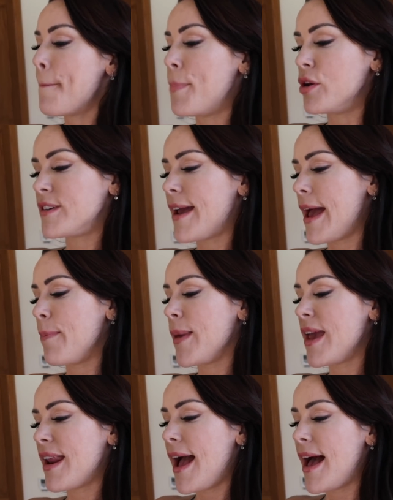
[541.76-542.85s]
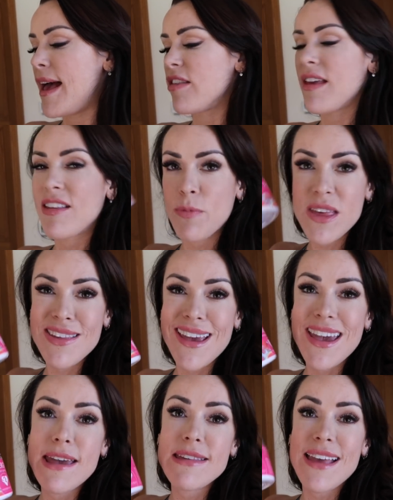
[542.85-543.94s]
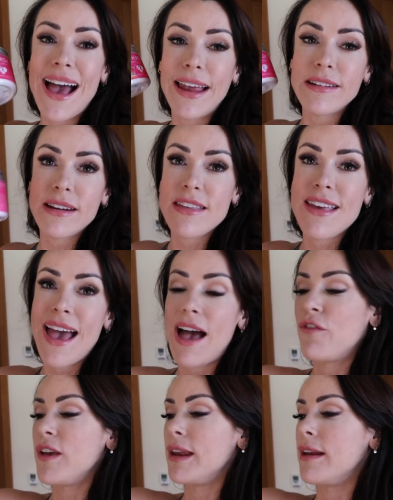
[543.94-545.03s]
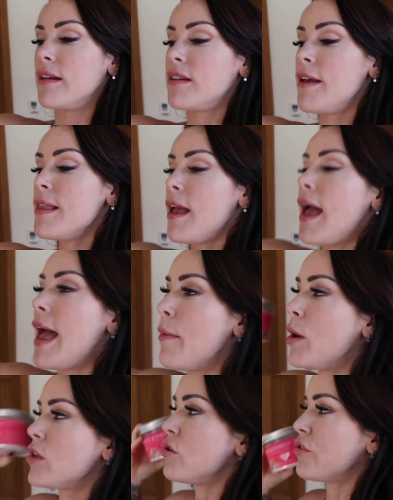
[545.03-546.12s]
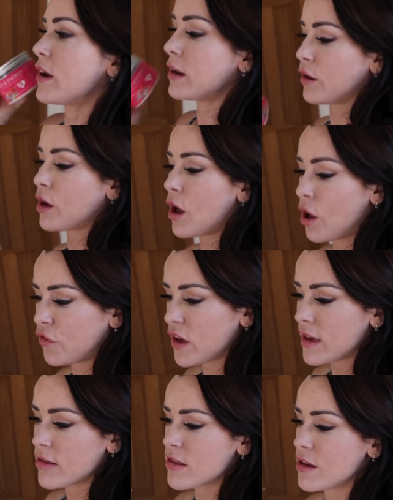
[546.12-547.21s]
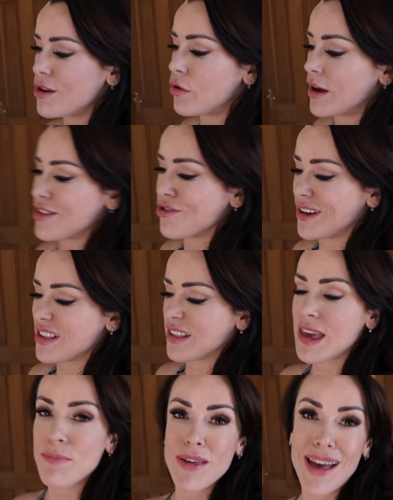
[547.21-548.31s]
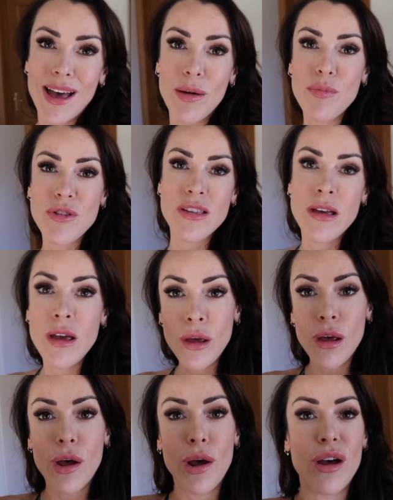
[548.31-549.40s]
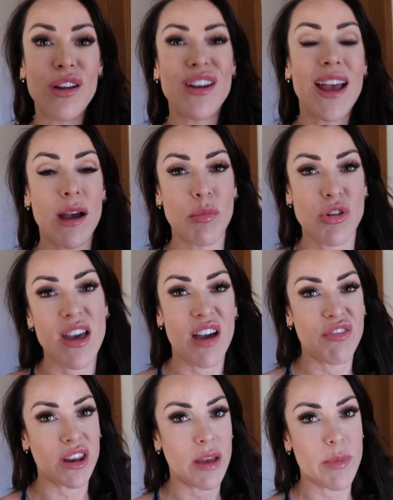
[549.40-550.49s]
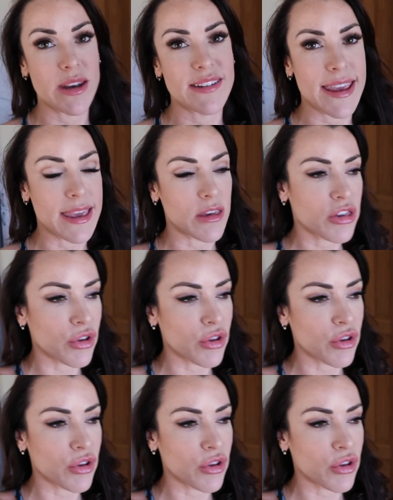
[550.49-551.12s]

But it has, it's BCAAs and it has caffeine in it. I do drink a lot of coffee, so I do like to keep tabs on how much caffeine I'm intaking.